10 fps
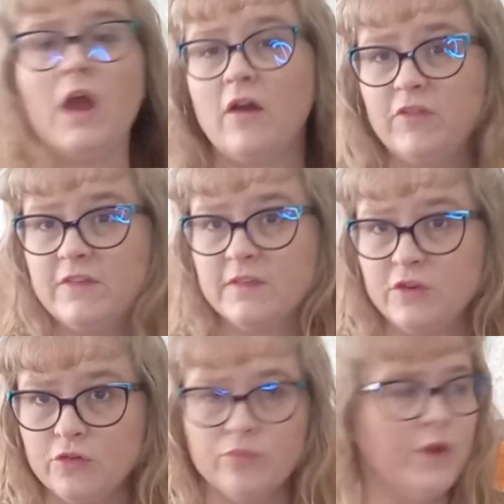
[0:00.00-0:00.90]
We obviously
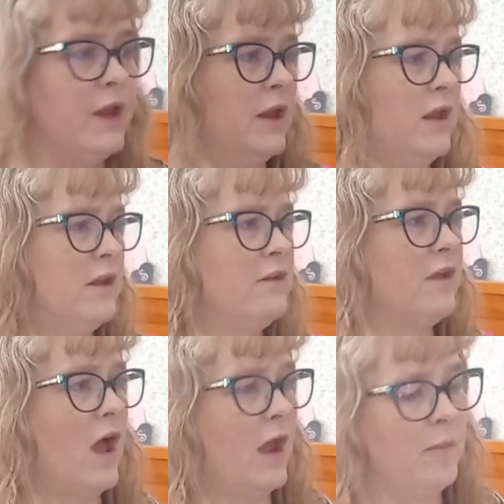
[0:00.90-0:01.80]
do reading
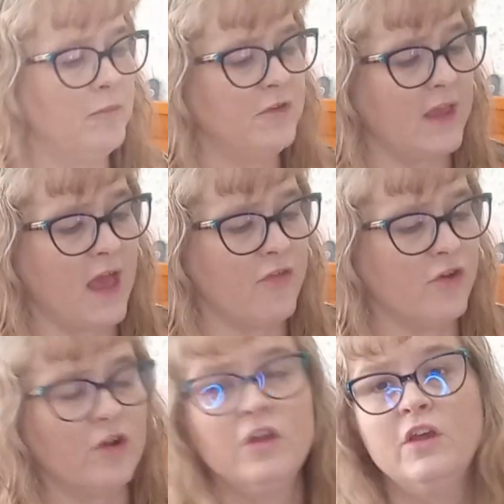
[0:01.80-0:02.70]
time
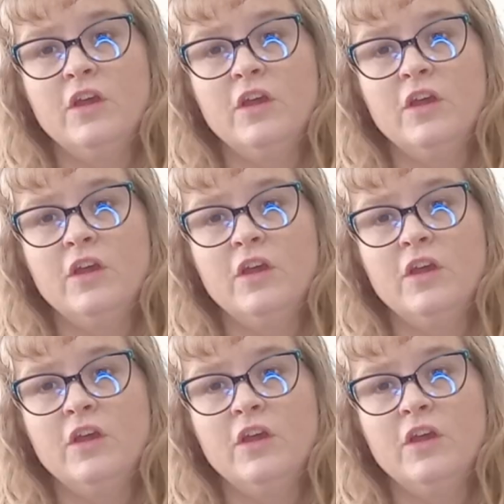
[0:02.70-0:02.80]
together.